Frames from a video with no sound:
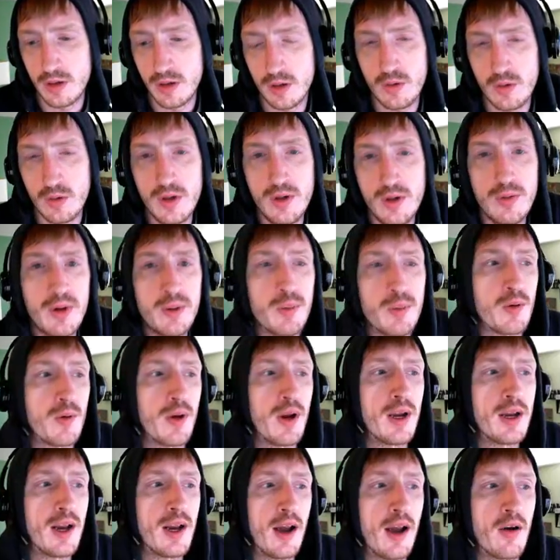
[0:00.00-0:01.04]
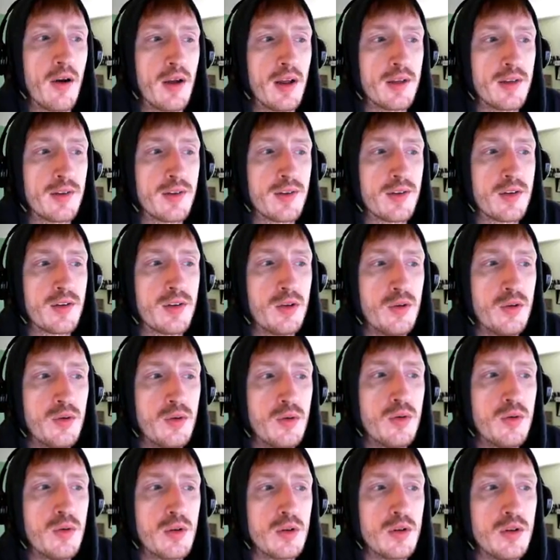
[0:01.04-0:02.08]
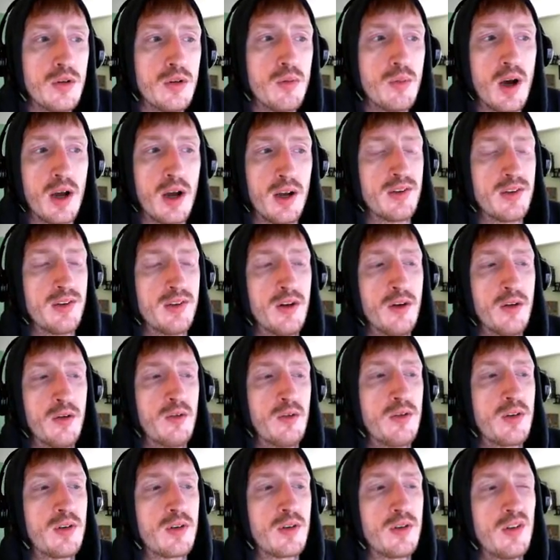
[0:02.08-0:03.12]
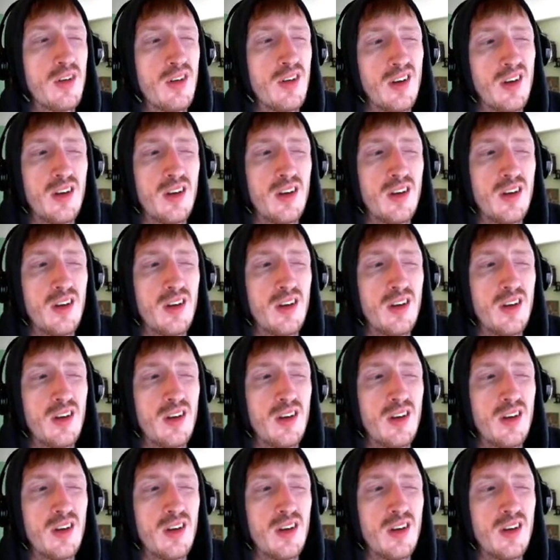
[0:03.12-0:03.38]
Kree Reaper right now has 2 loot box nodes.